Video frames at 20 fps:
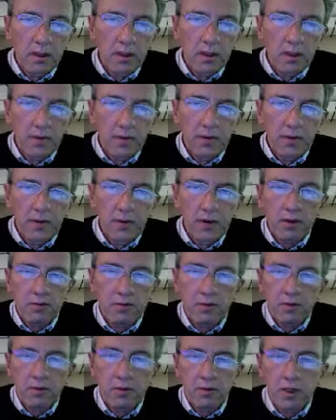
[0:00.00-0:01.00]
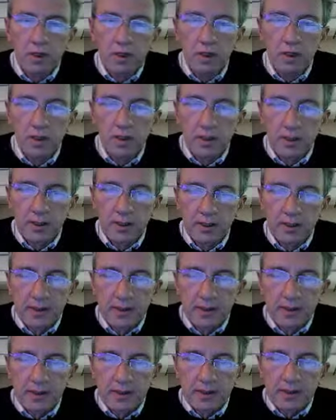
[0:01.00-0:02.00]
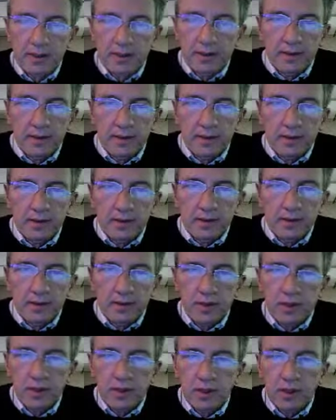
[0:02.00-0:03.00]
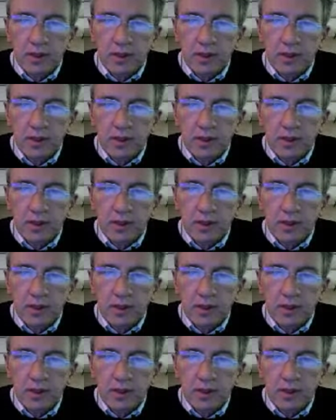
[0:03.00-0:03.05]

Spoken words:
of variable 1, just